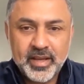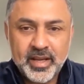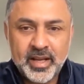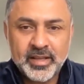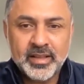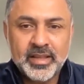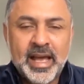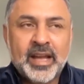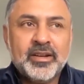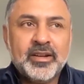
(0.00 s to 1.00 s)
And I think
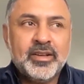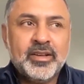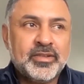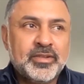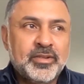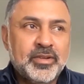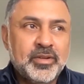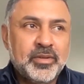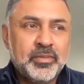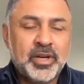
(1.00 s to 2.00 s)
that is
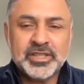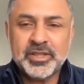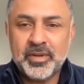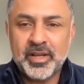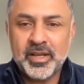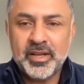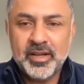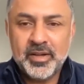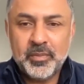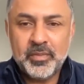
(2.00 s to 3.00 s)
possibly
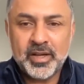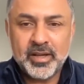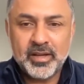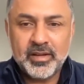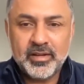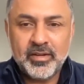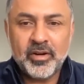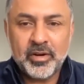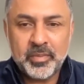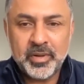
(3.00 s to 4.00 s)
making
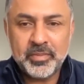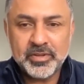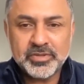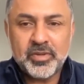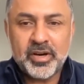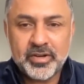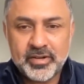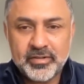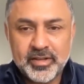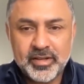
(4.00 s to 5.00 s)
younger people smarter,